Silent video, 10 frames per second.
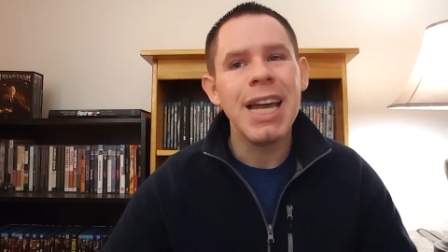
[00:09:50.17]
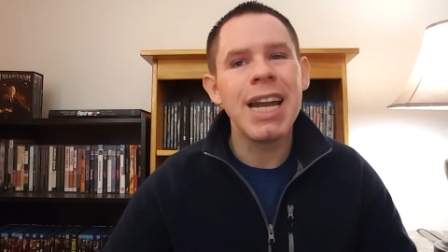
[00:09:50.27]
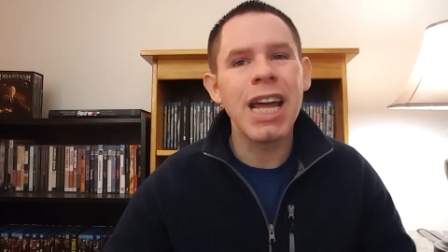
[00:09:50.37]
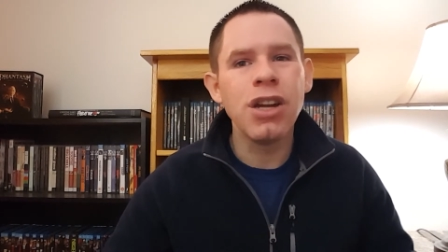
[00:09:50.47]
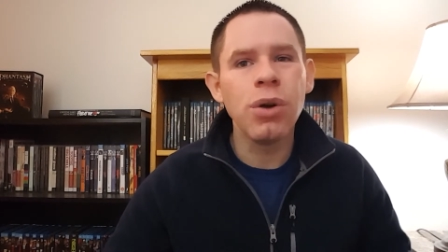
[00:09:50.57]

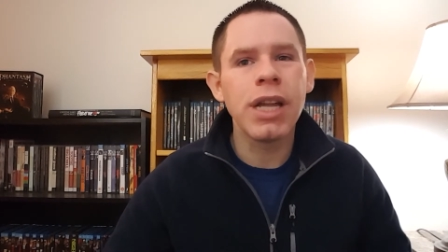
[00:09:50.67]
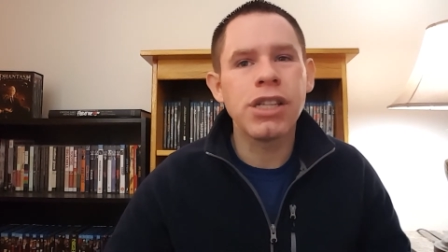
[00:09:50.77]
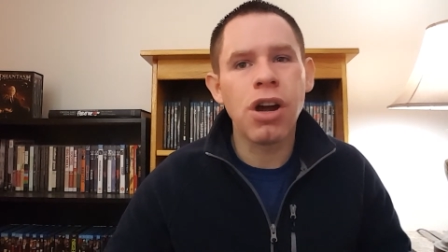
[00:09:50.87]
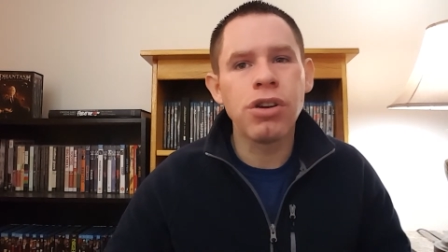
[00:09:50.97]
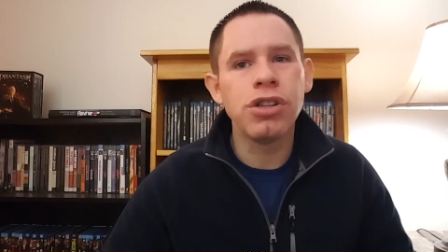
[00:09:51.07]
And I know
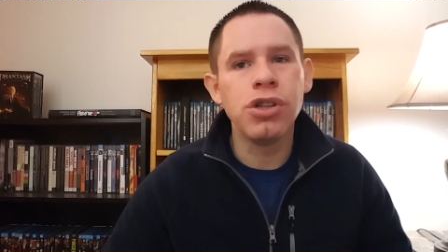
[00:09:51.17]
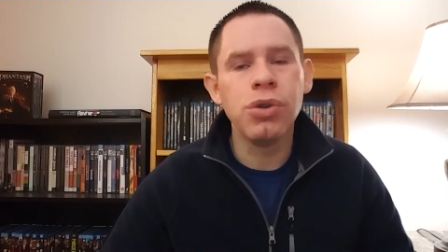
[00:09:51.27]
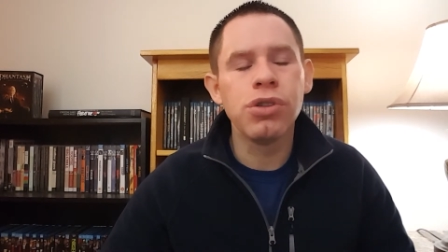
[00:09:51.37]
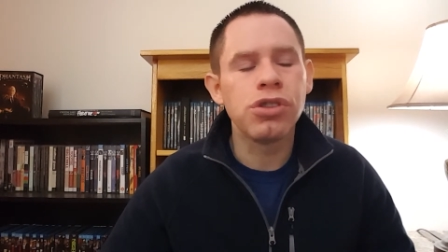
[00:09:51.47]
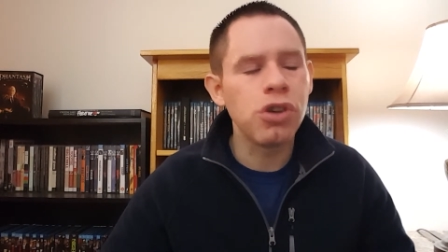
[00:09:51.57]
that's hard to
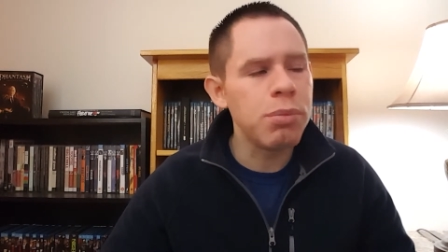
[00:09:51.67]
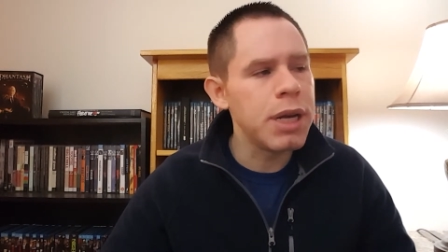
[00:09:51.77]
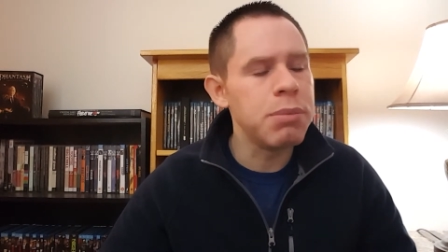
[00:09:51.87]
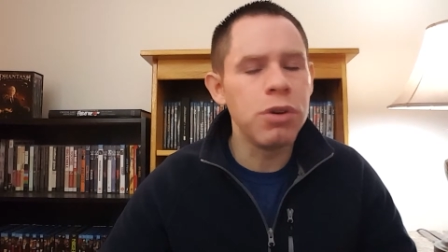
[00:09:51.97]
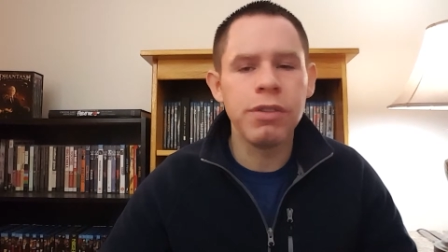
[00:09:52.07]
do. There's so
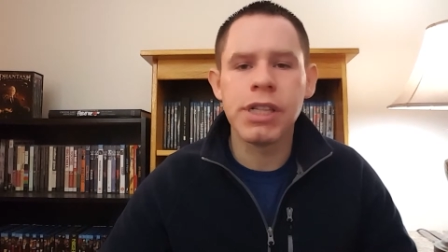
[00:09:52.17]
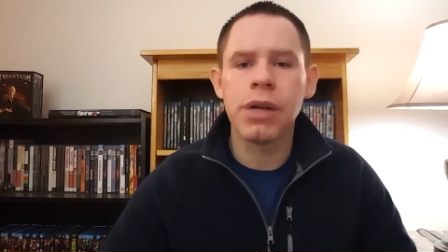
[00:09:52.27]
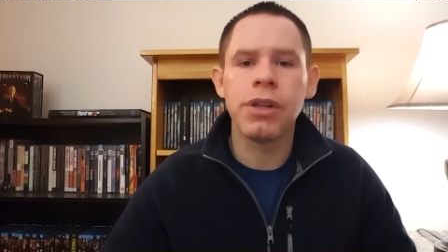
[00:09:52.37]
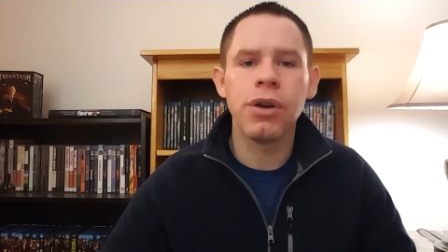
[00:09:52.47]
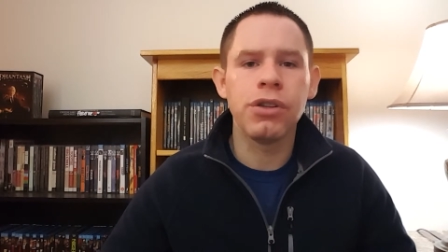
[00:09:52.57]
many movies
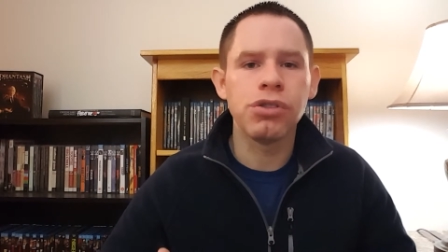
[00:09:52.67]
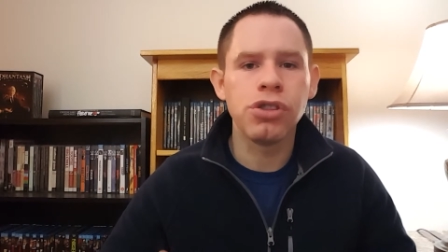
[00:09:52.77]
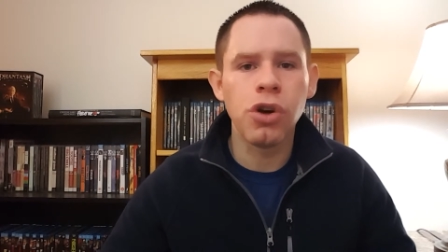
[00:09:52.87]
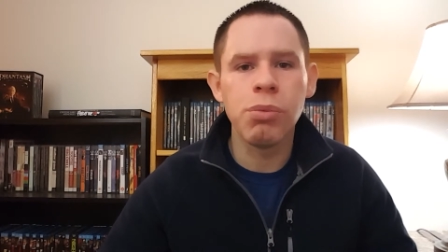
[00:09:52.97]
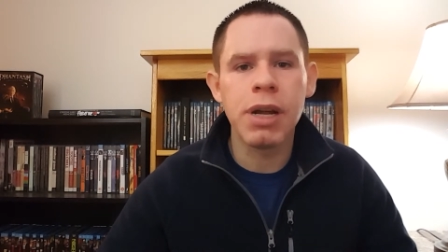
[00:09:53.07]
out there and there's
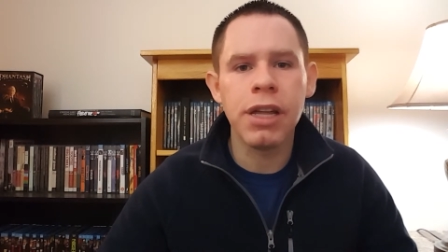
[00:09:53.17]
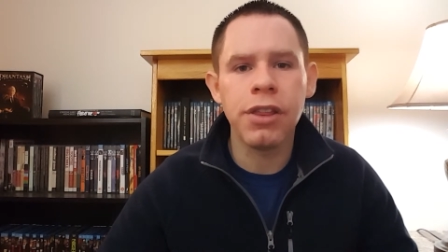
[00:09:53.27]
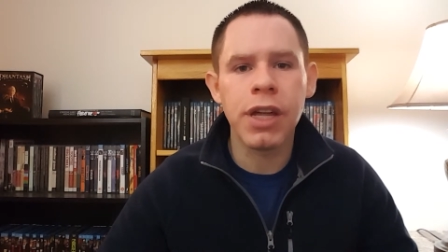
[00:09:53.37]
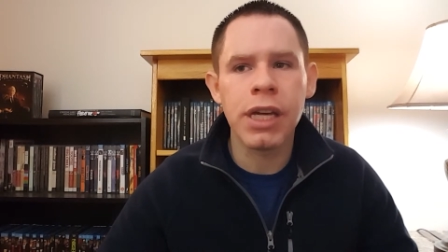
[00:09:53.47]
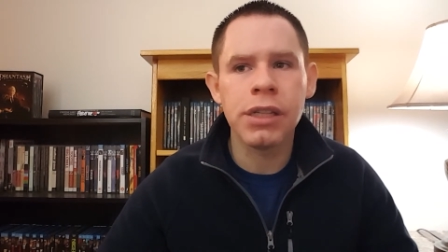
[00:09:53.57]
so many
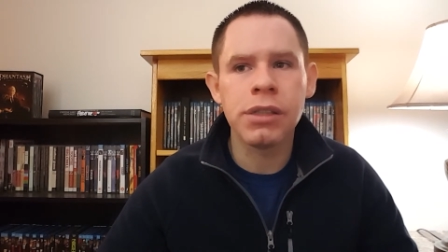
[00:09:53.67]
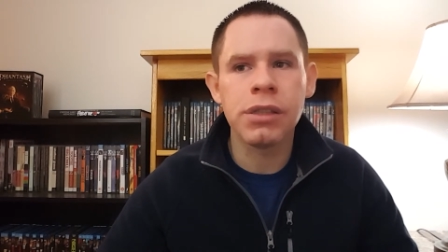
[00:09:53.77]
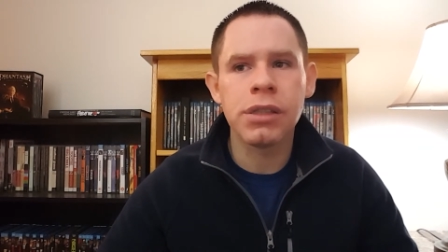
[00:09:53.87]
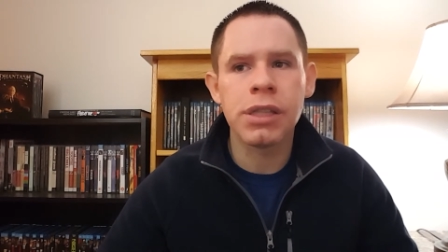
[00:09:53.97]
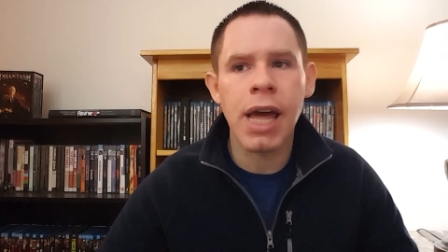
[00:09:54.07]

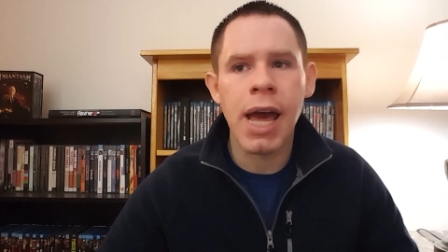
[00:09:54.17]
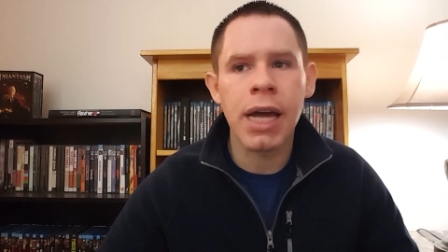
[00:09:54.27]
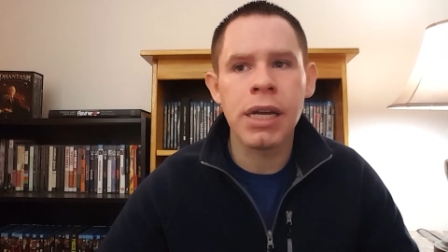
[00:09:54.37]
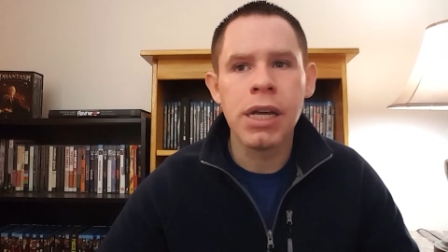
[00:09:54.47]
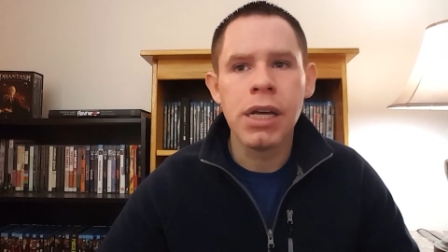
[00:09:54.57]
things
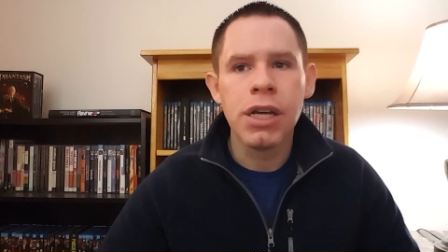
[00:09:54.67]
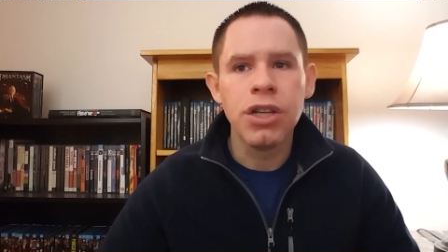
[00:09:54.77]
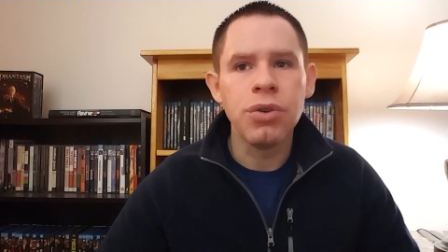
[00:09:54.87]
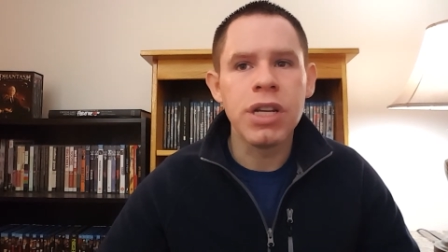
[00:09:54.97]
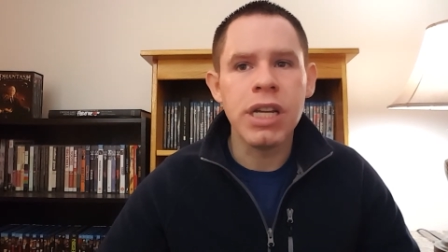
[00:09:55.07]
that
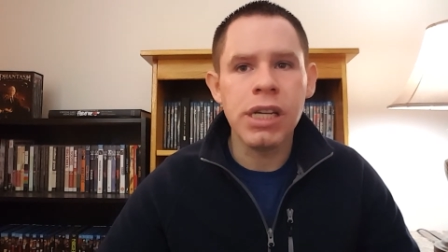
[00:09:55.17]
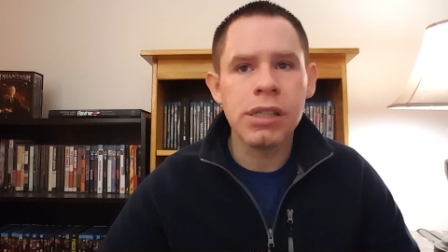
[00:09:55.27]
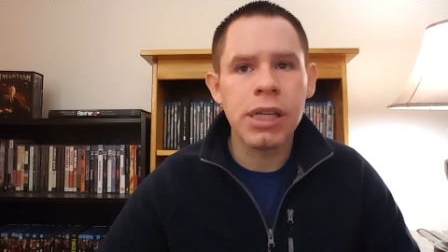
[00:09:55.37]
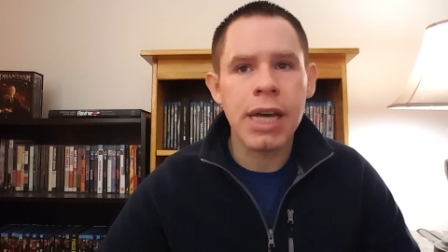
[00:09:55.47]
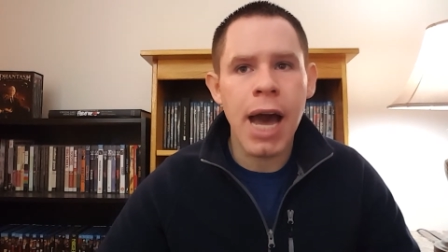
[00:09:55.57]
you can
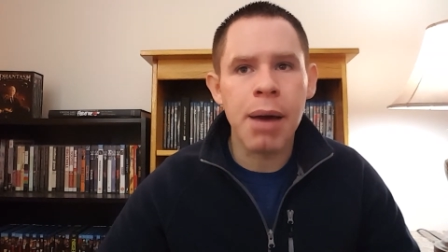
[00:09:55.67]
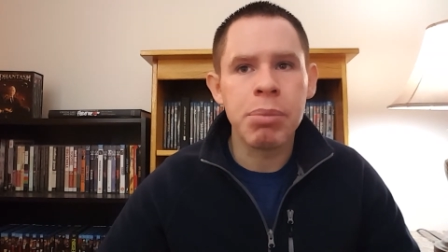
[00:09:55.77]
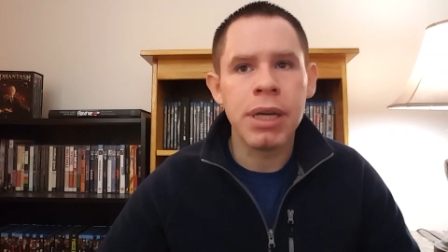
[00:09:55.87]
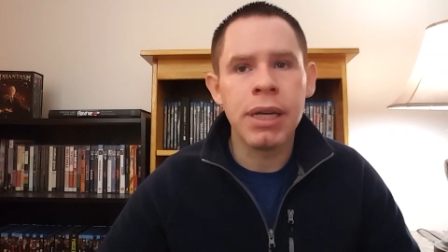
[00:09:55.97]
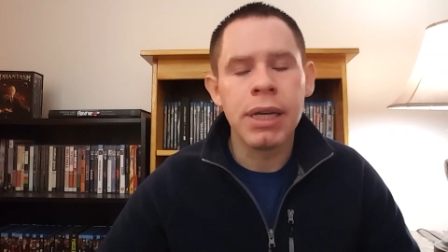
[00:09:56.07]
easily
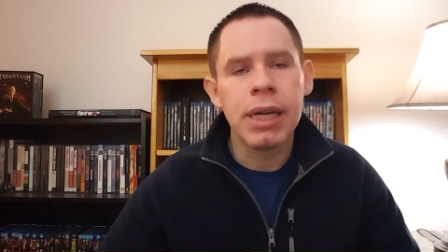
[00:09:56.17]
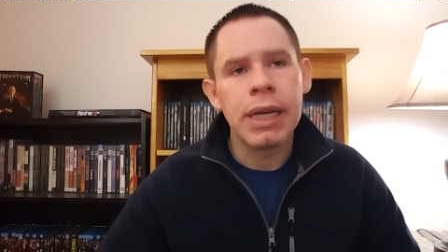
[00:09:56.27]
copy.